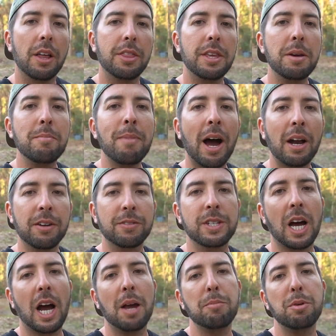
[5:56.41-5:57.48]
The amount of
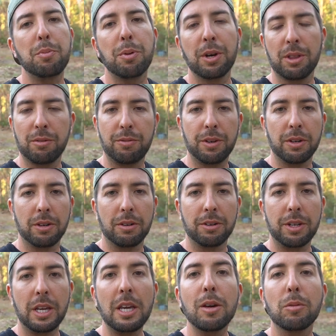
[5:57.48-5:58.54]
time you put in the
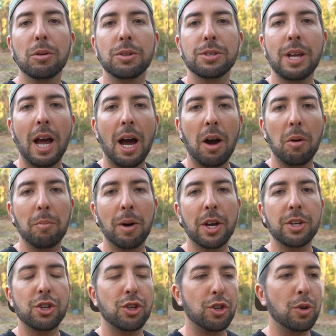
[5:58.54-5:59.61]
field equals how
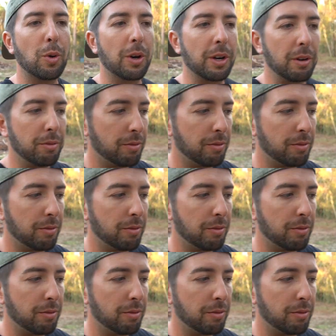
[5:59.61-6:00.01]
much you are gonna